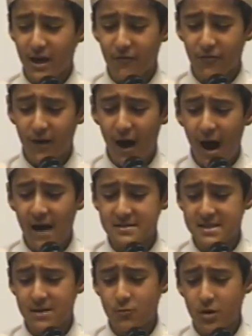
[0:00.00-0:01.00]
Qasim
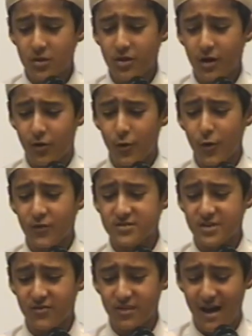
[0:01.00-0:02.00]
with the hooves of
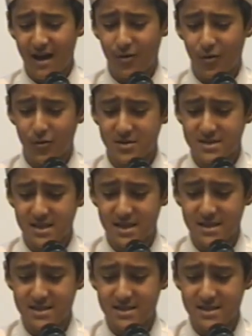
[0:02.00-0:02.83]
their horses.